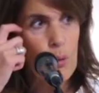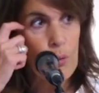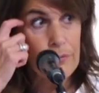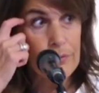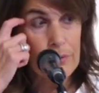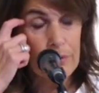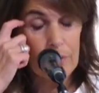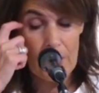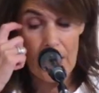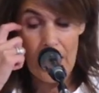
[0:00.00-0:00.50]

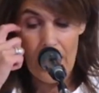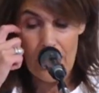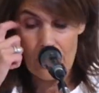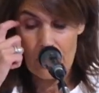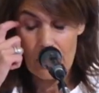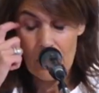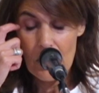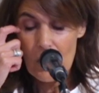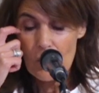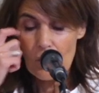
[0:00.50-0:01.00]
over
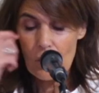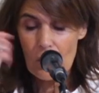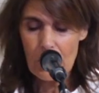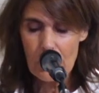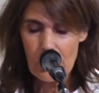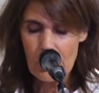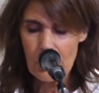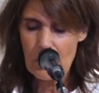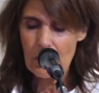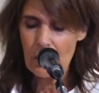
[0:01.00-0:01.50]
again, so
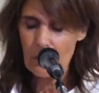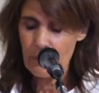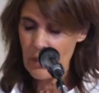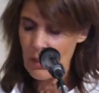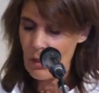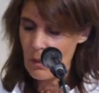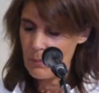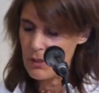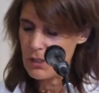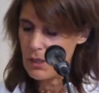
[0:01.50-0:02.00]
that it doesn't
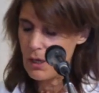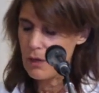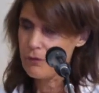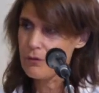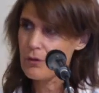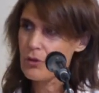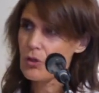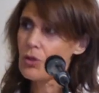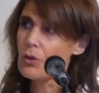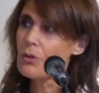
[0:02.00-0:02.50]
become stifled.